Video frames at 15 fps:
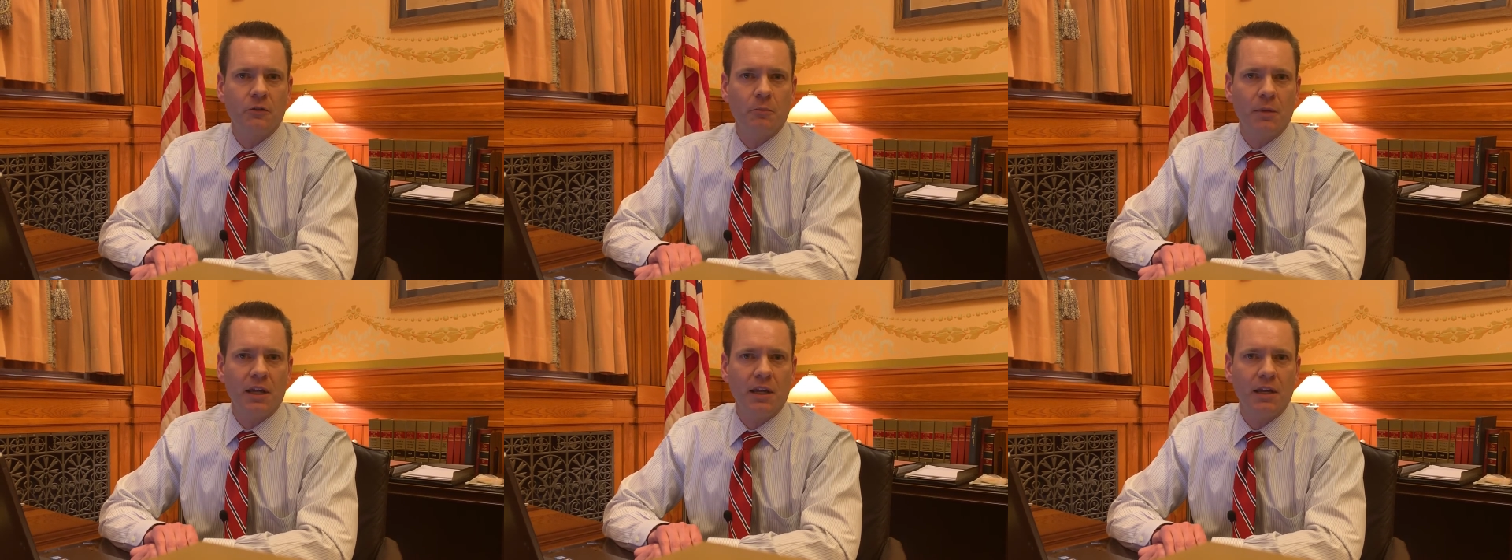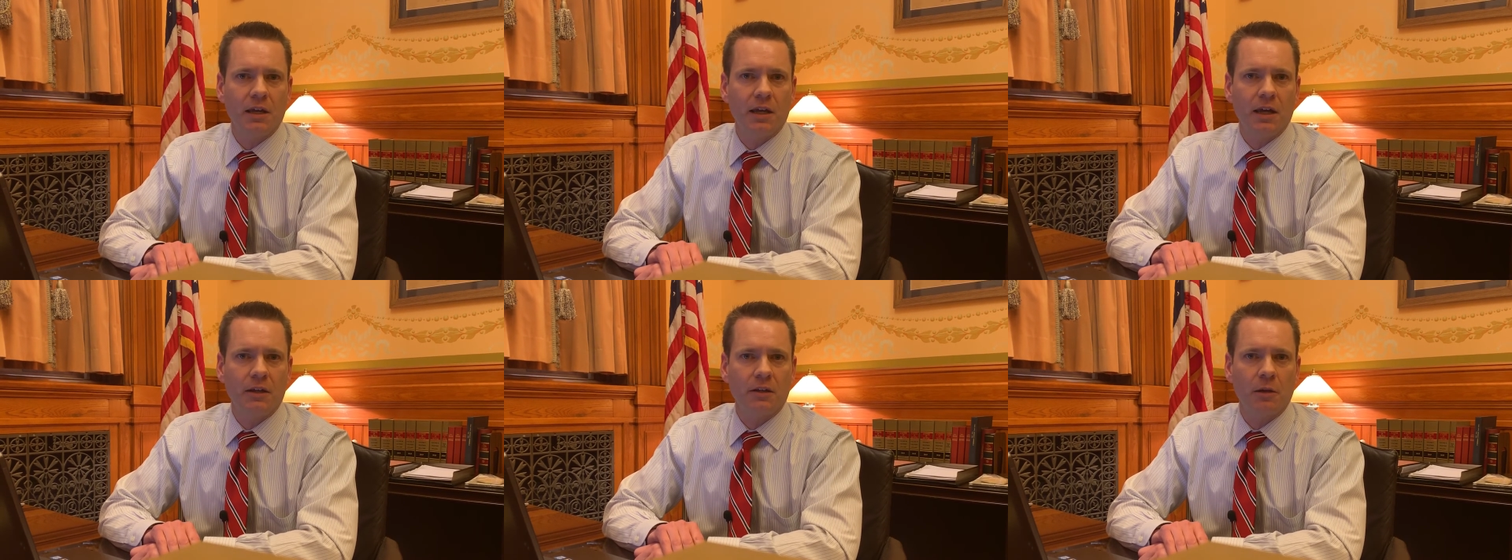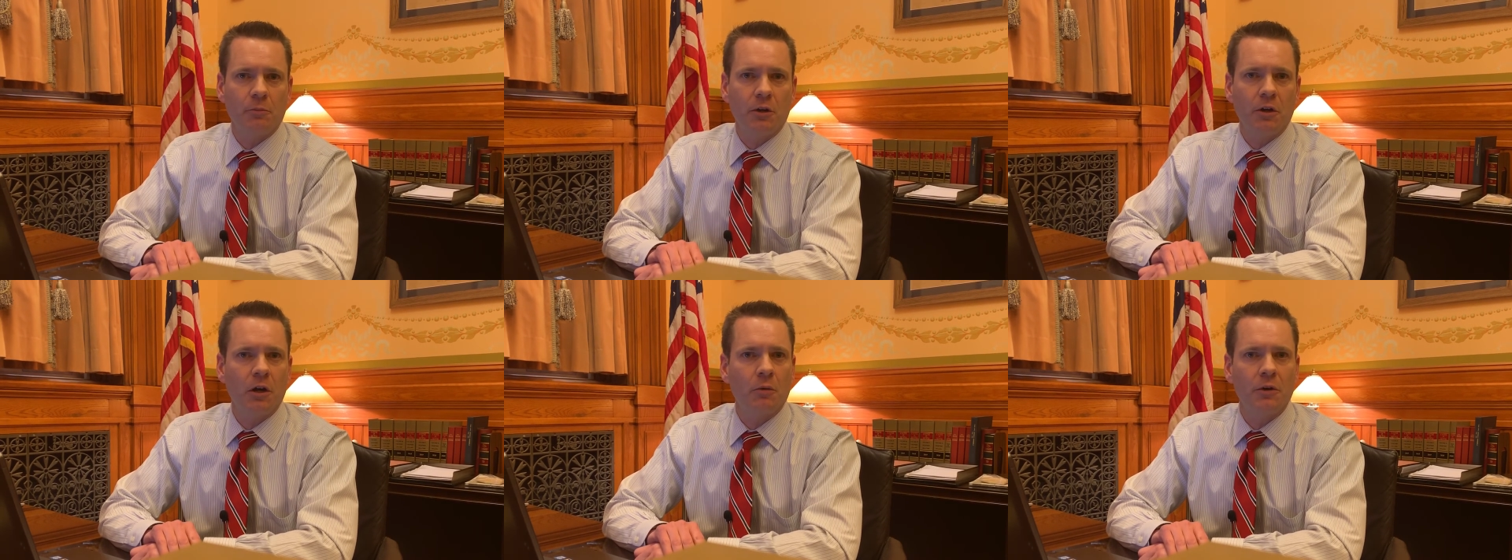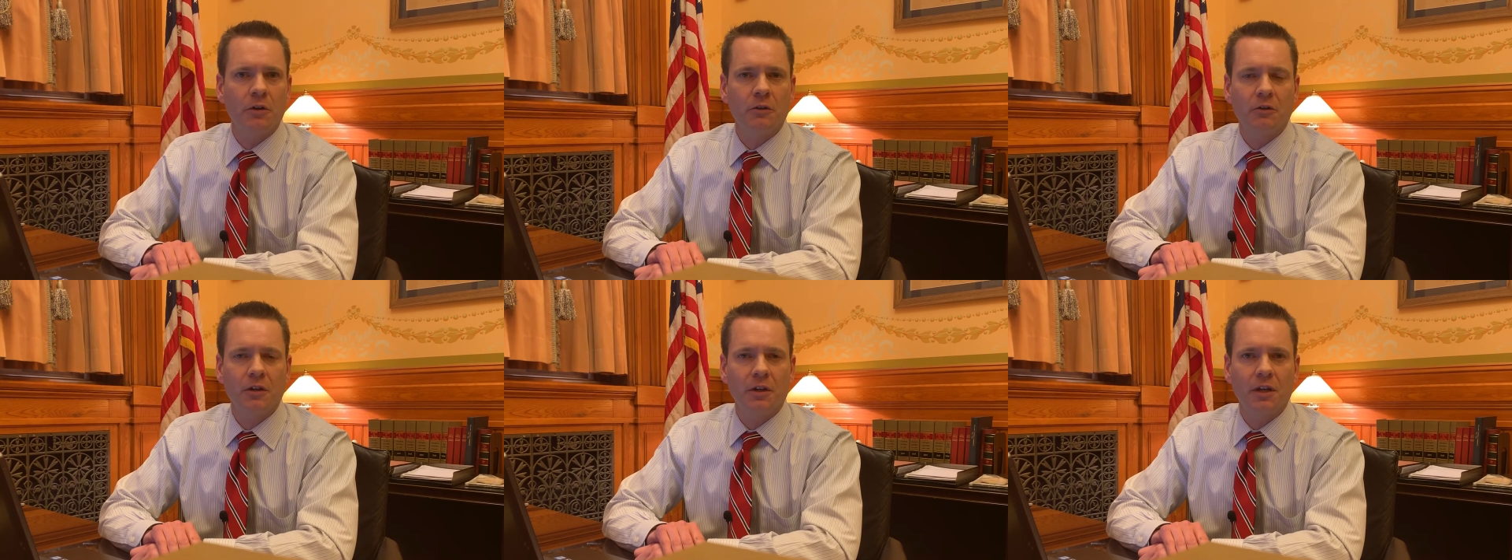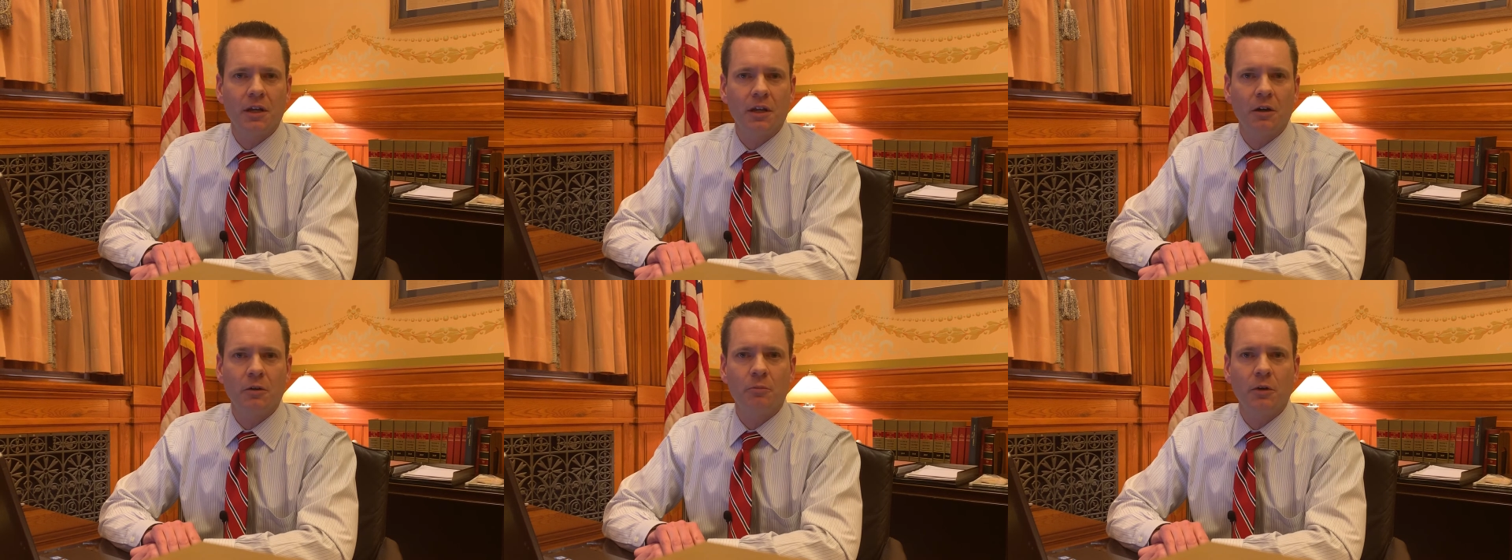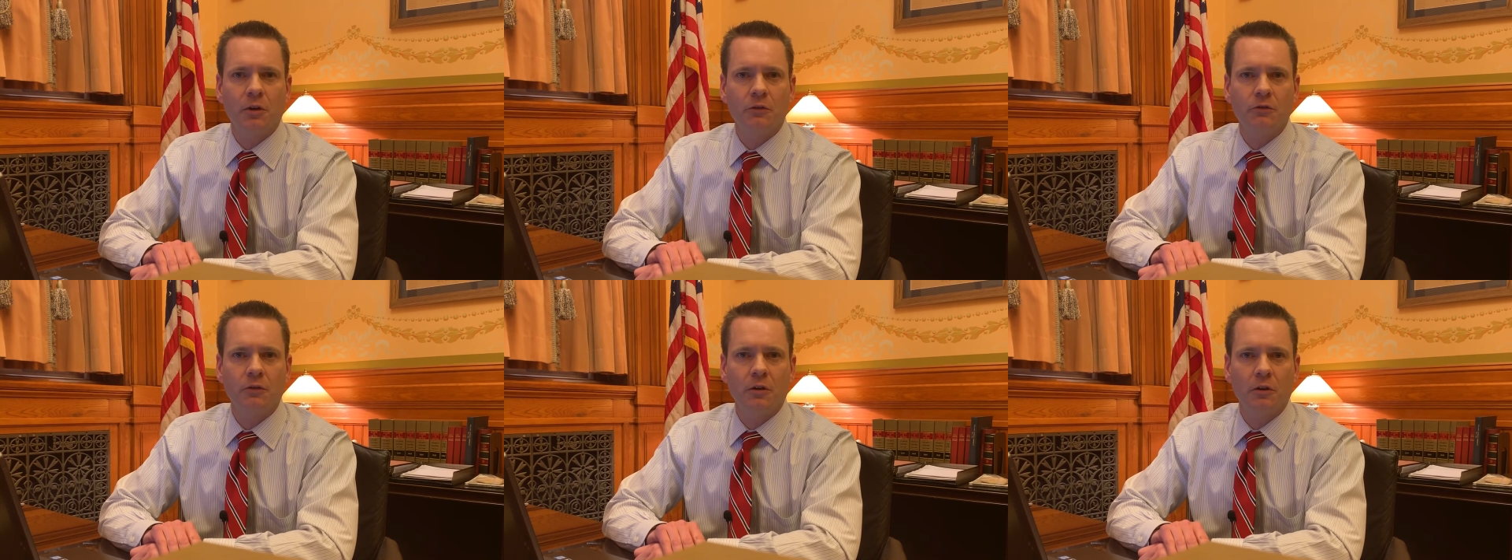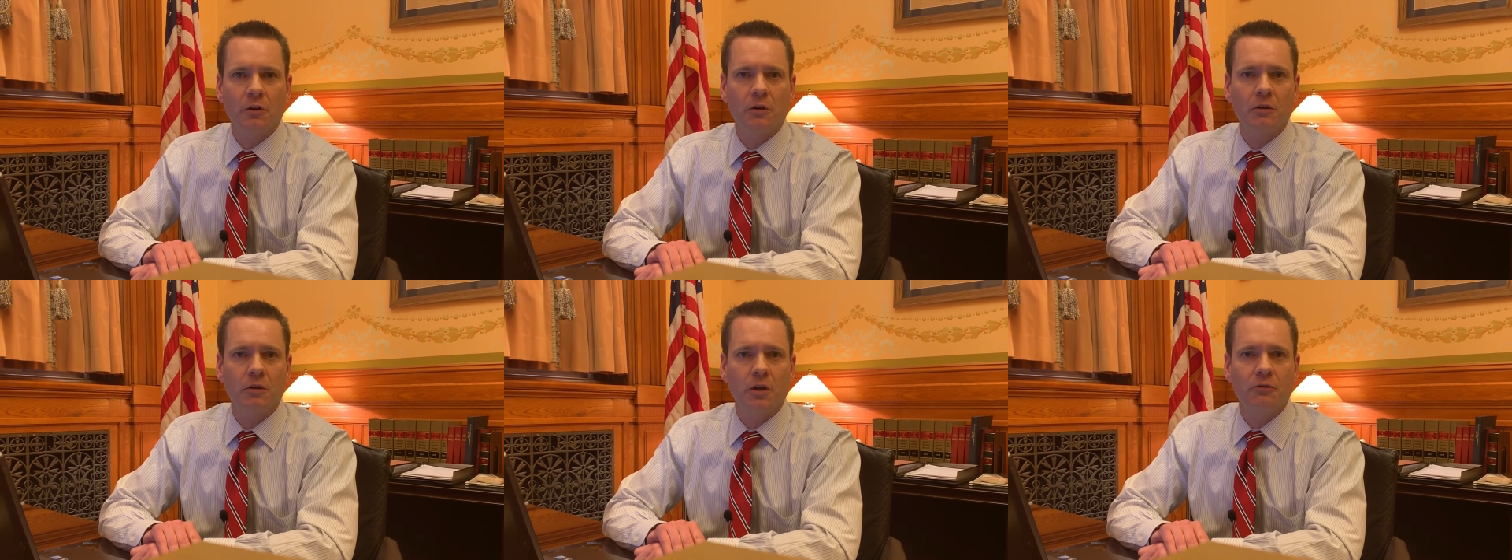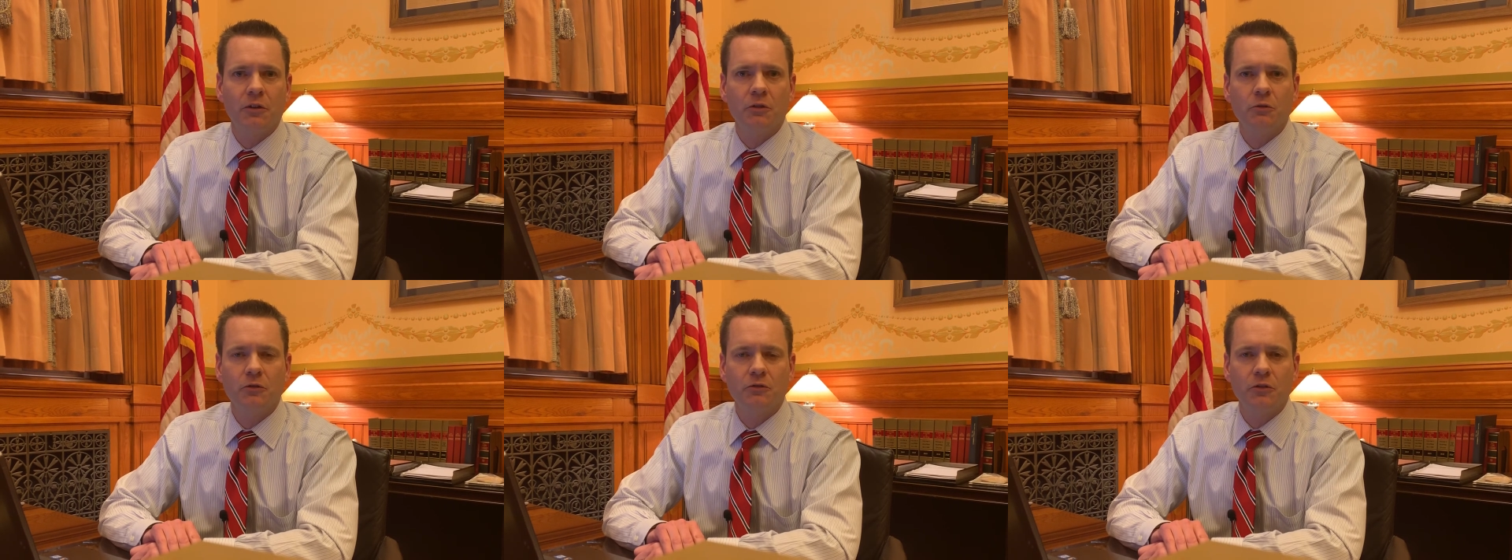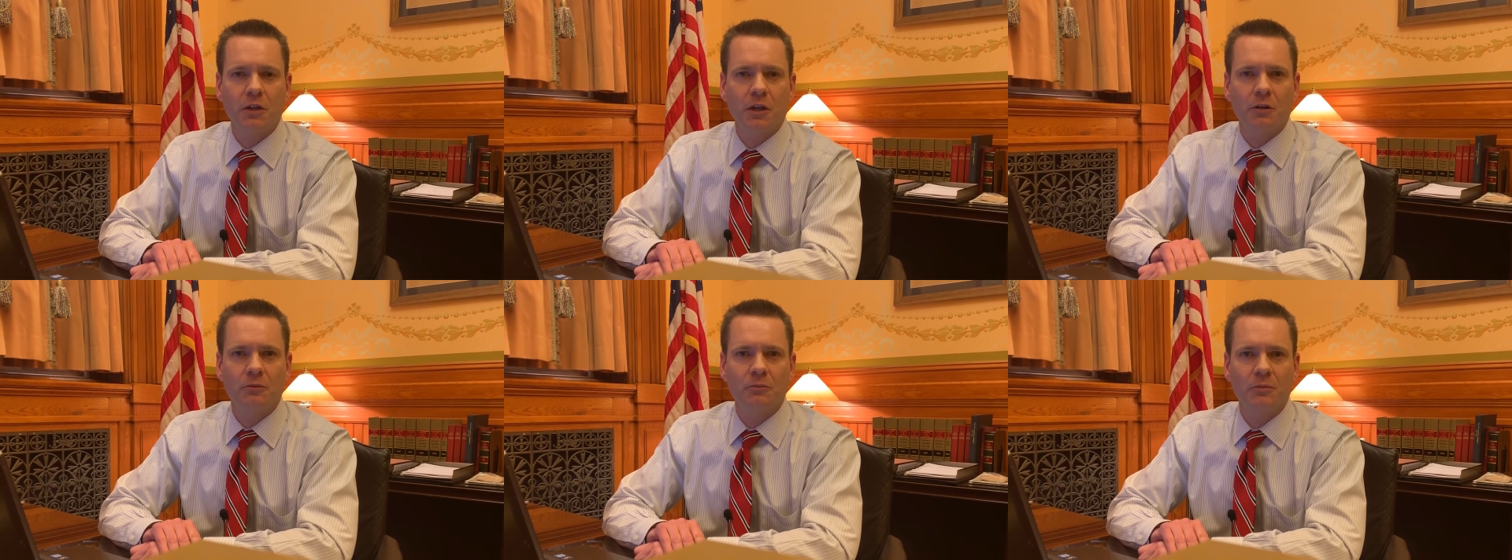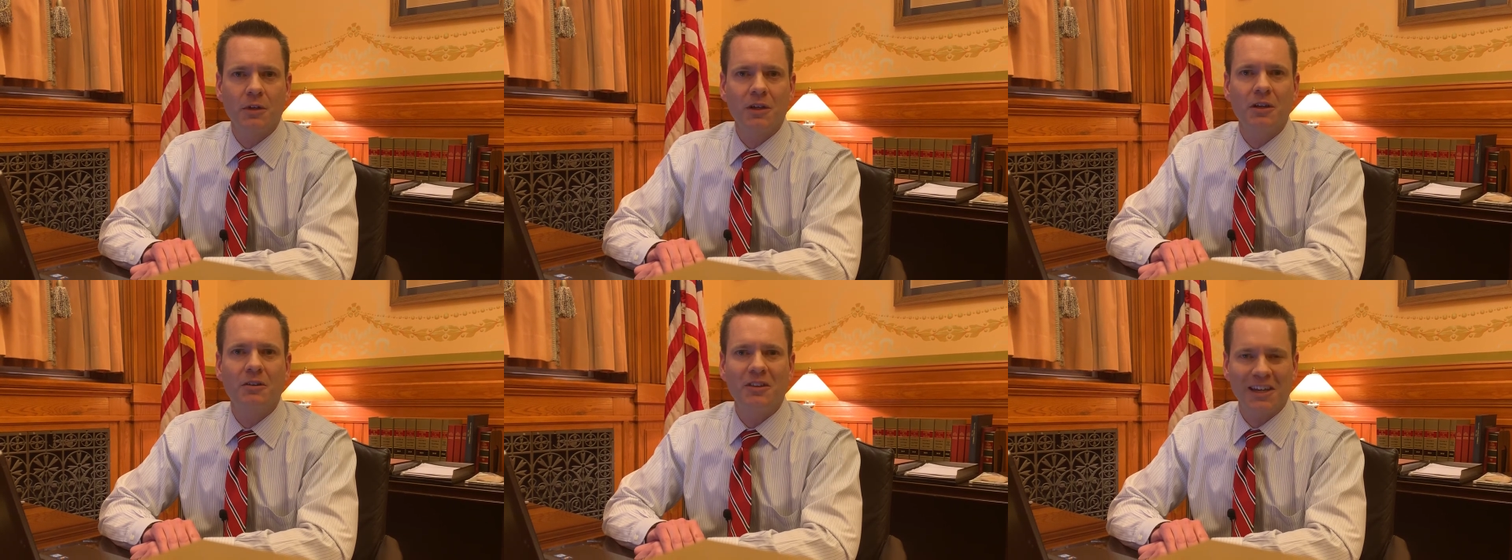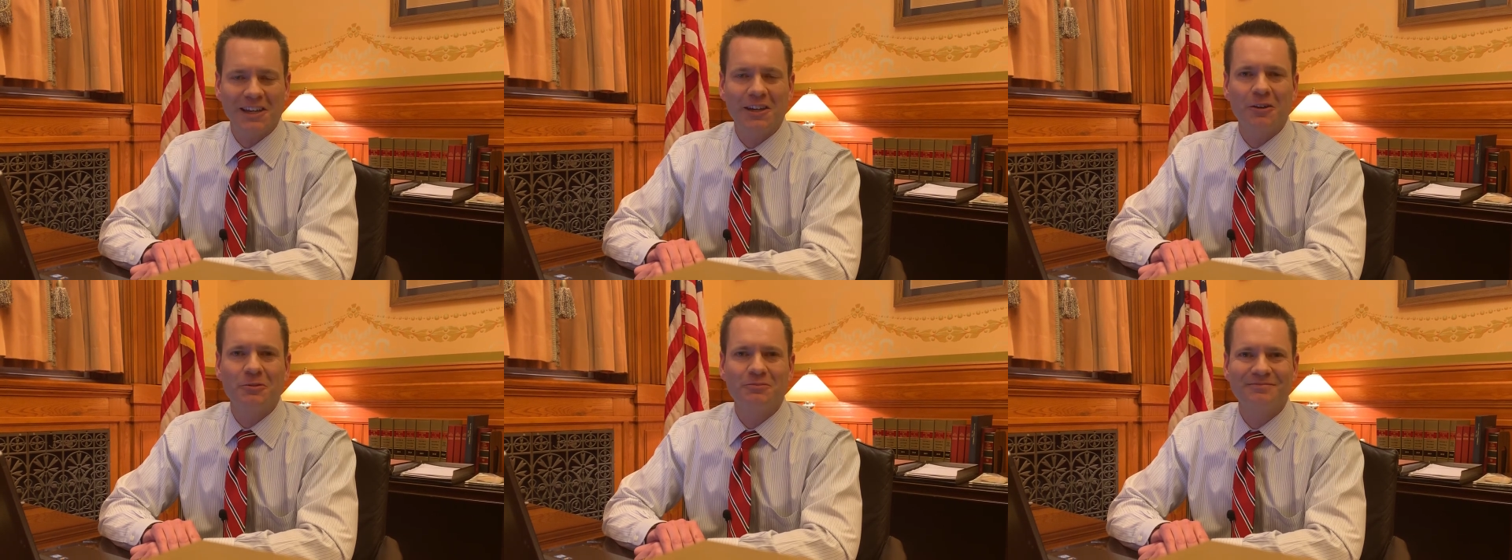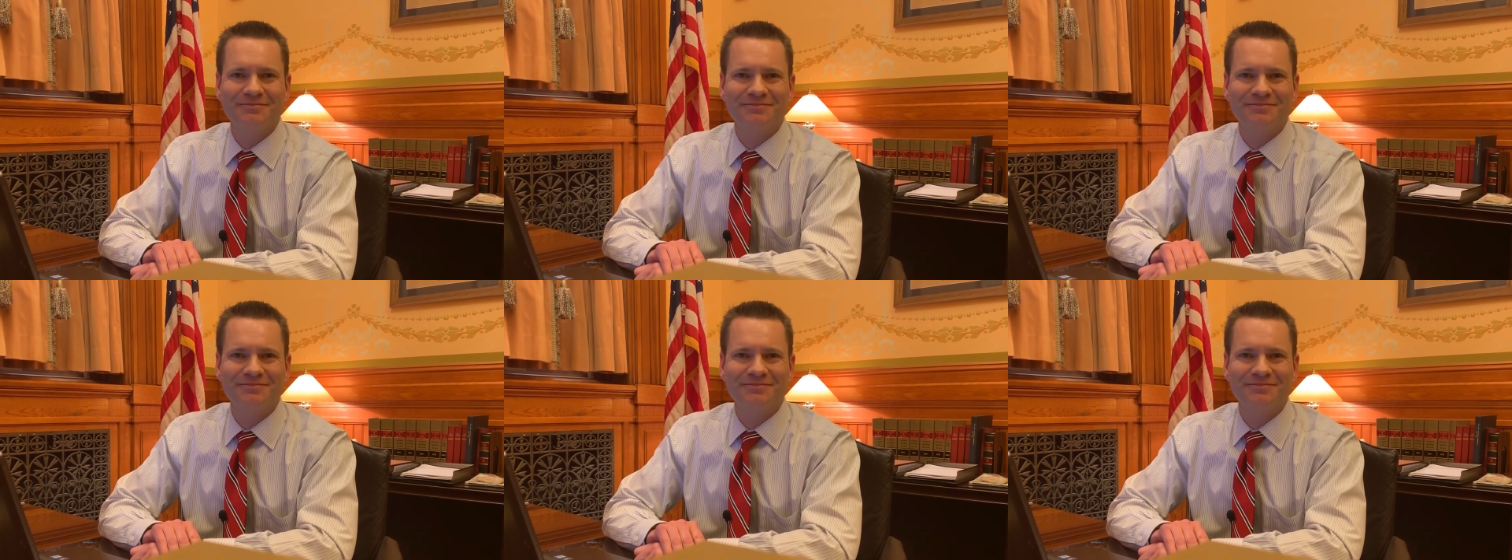to me and let me know what you're thinking on bills that are of interest to you. Thank you.